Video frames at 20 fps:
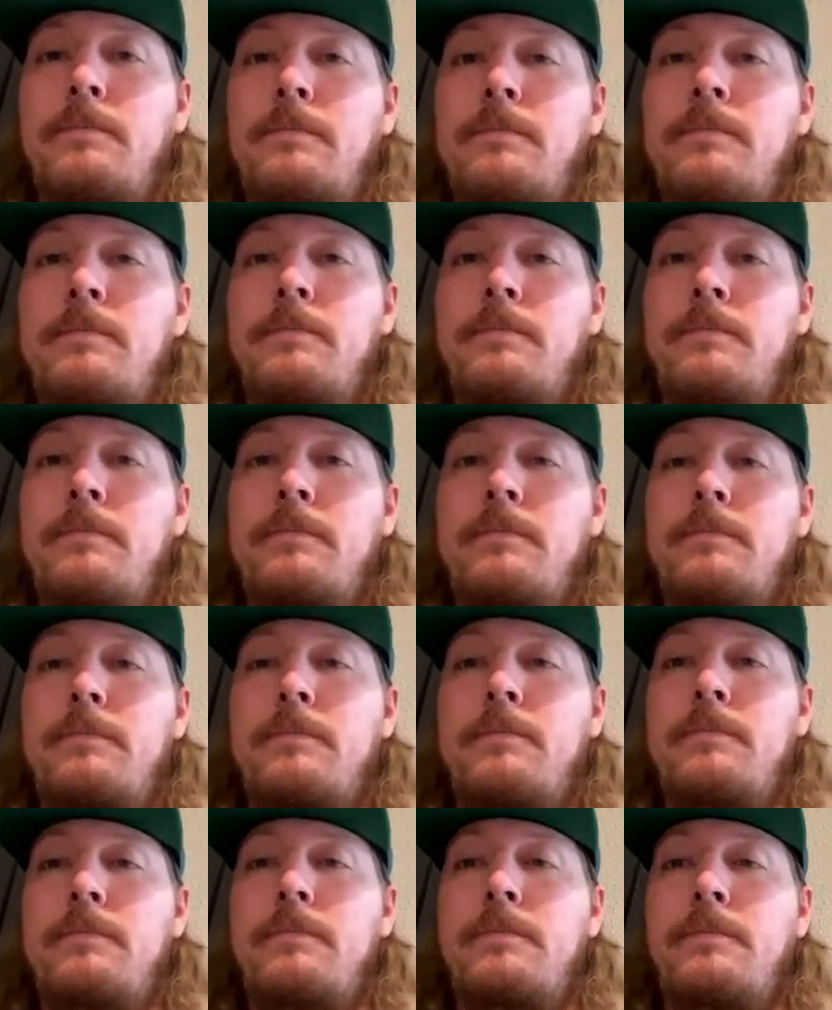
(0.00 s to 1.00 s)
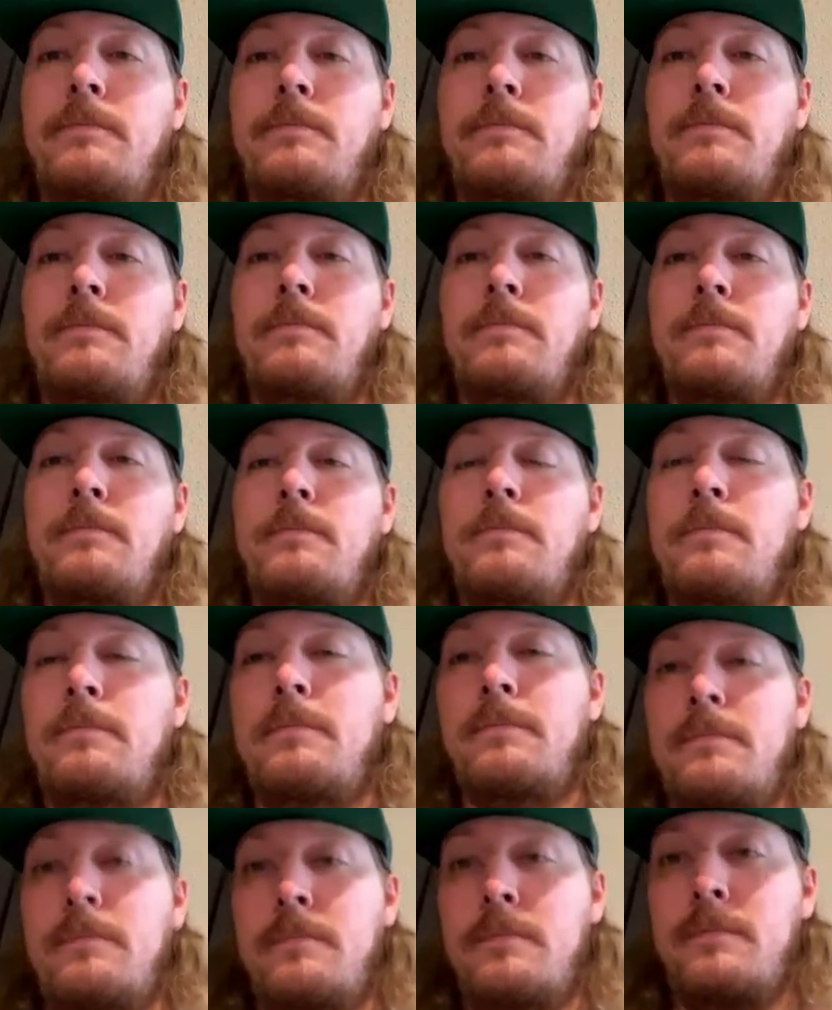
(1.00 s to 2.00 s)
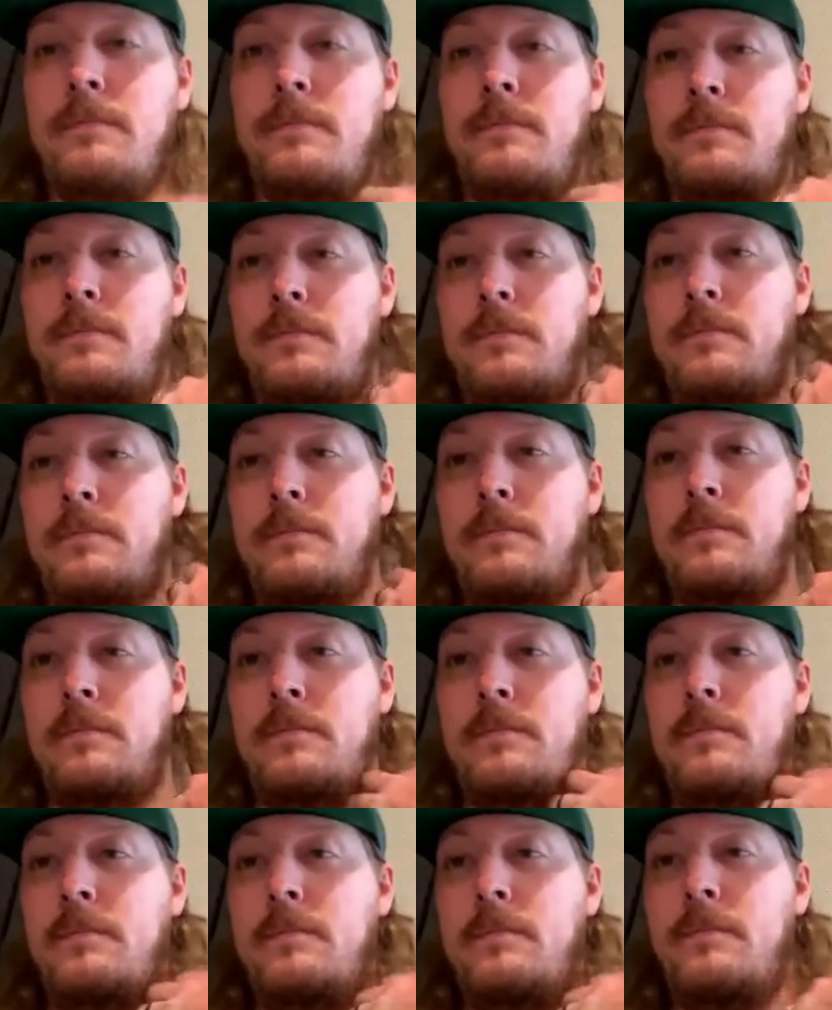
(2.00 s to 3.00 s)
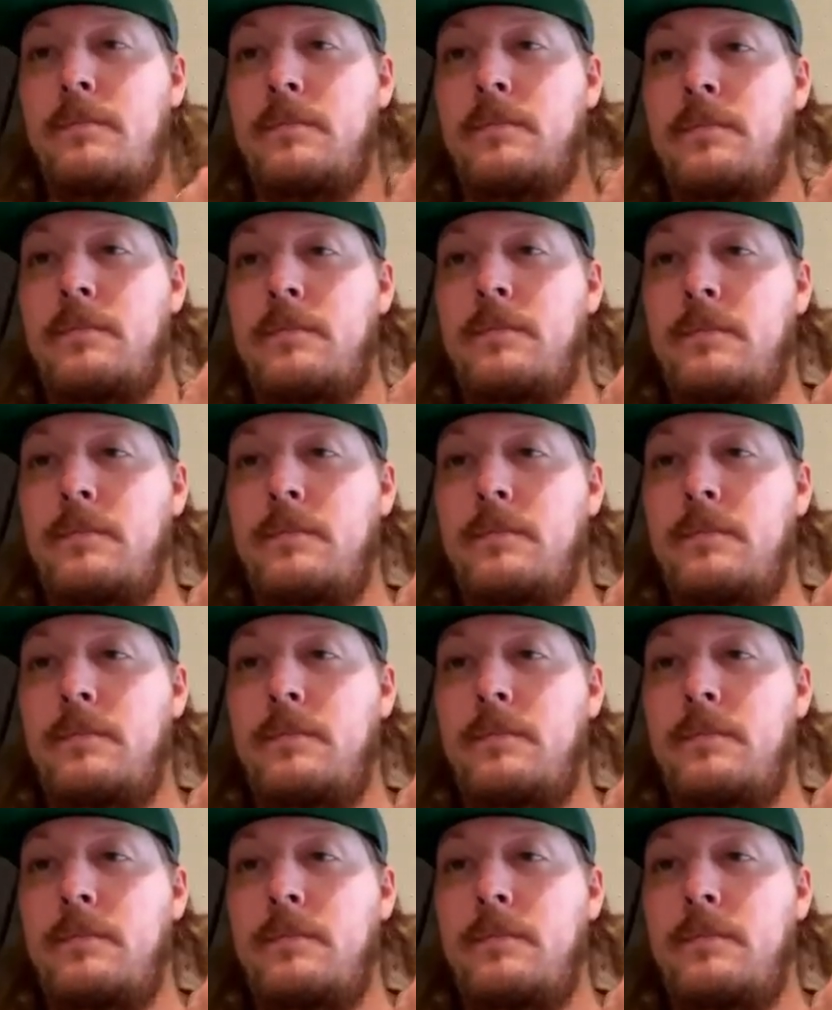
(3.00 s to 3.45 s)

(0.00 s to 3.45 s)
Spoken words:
(not speaking)